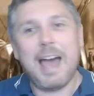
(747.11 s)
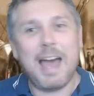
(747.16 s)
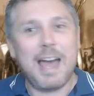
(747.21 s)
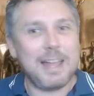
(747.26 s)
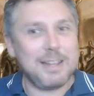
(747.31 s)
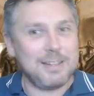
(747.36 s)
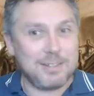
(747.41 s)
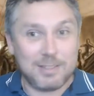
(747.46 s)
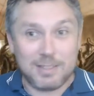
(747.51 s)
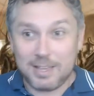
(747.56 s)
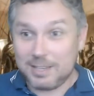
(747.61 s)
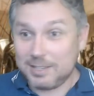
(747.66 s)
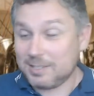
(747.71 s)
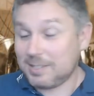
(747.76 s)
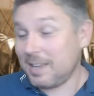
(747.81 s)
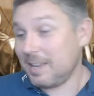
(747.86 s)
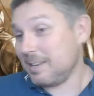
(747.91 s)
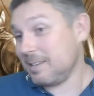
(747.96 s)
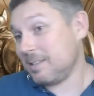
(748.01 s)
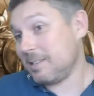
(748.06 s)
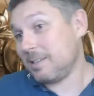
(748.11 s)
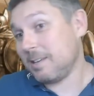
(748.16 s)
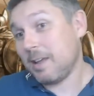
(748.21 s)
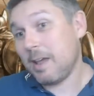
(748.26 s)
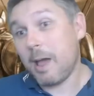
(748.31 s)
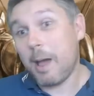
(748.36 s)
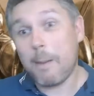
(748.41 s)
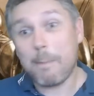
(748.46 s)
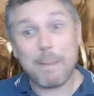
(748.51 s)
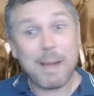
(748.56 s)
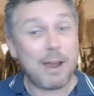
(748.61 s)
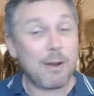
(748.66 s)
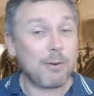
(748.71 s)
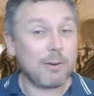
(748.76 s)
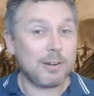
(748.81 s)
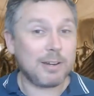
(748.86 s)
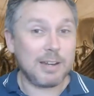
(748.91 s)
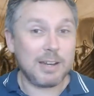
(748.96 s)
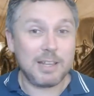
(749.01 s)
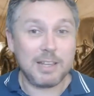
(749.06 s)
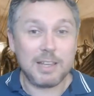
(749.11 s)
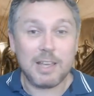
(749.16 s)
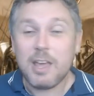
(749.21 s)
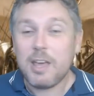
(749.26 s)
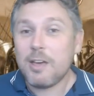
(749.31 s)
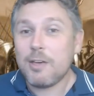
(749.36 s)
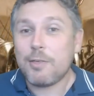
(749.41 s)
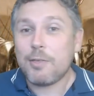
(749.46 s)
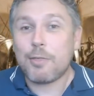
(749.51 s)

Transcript: And they sent apparently